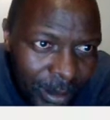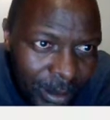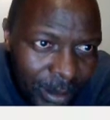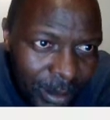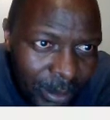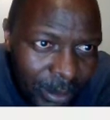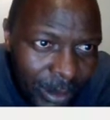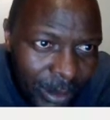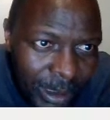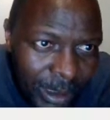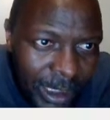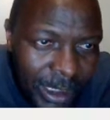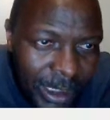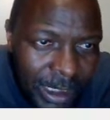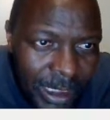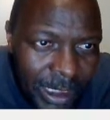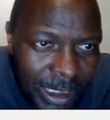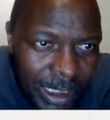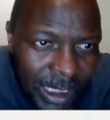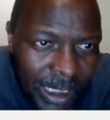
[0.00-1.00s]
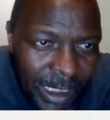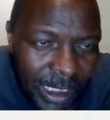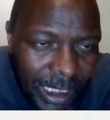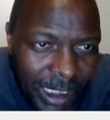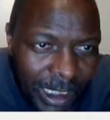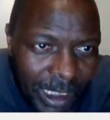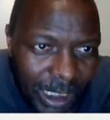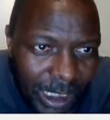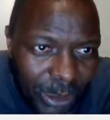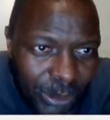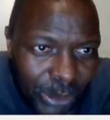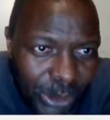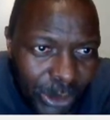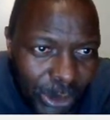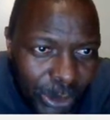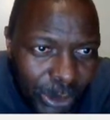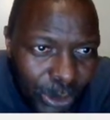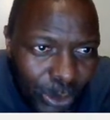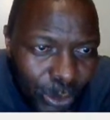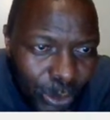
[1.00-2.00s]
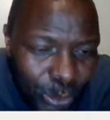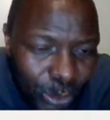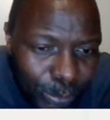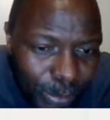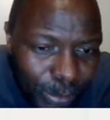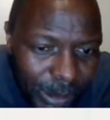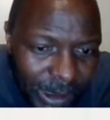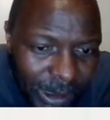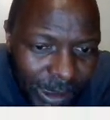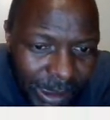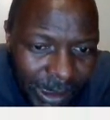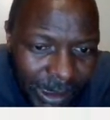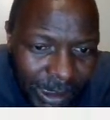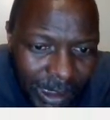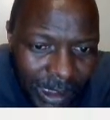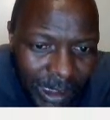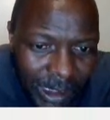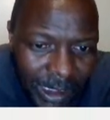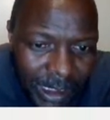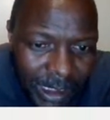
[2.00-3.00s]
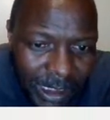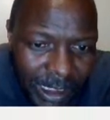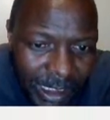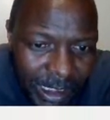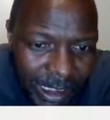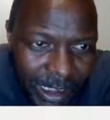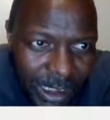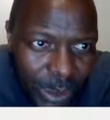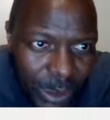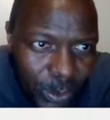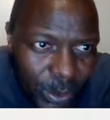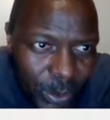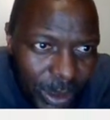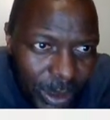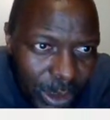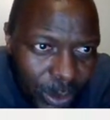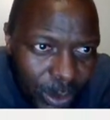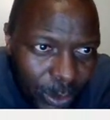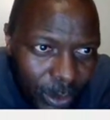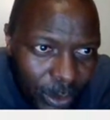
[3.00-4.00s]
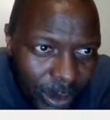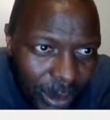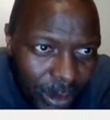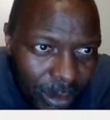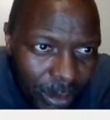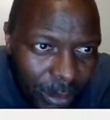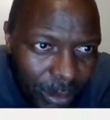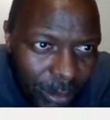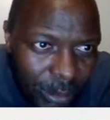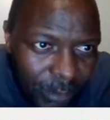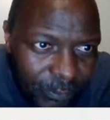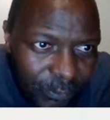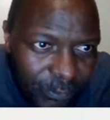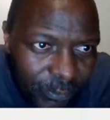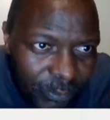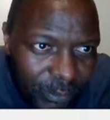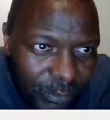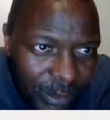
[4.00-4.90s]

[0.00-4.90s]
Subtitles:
Okay, the count 2 will be this switch going off,